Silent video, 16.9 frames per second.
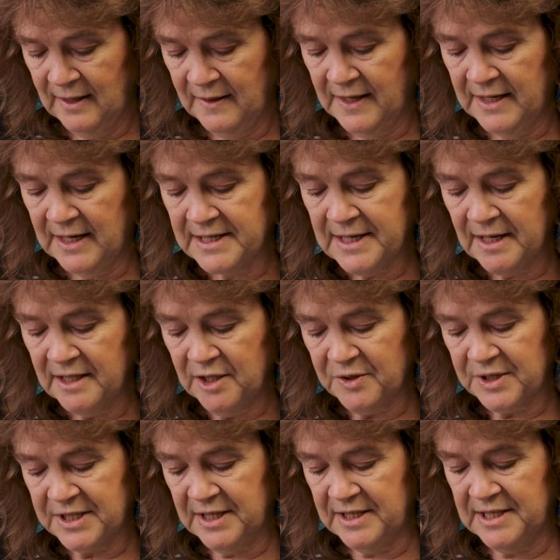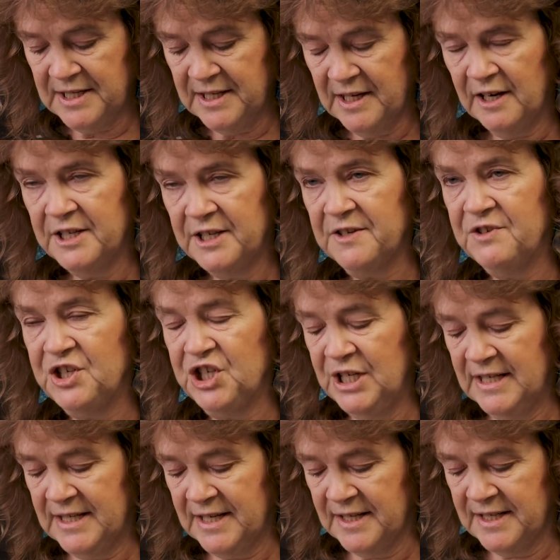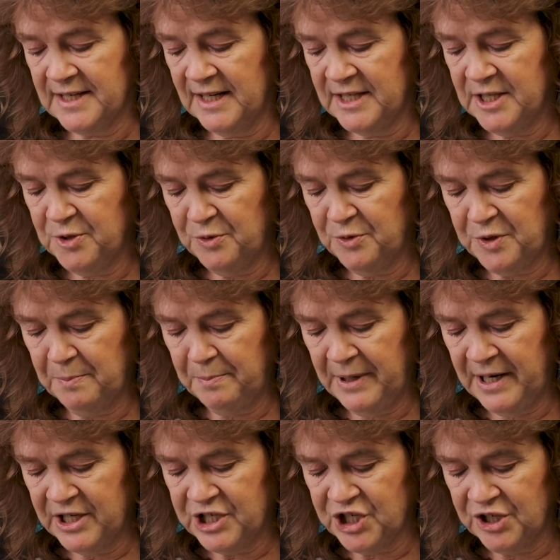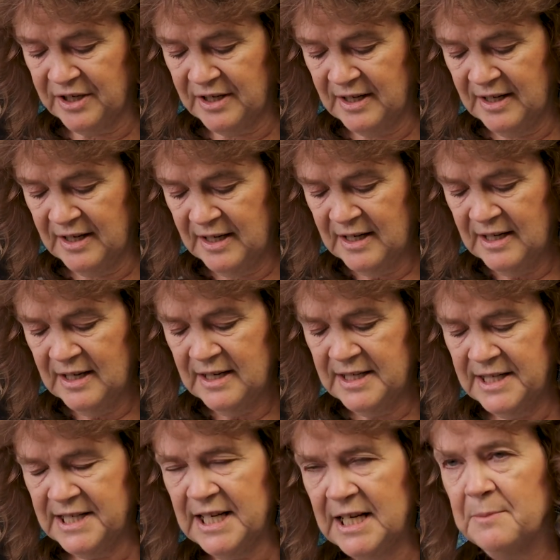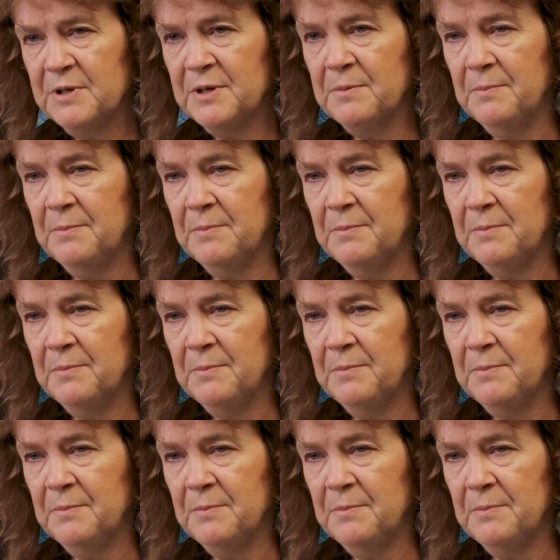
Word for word: Then as I looked into the eyes of Jesus, I saw compassion, deep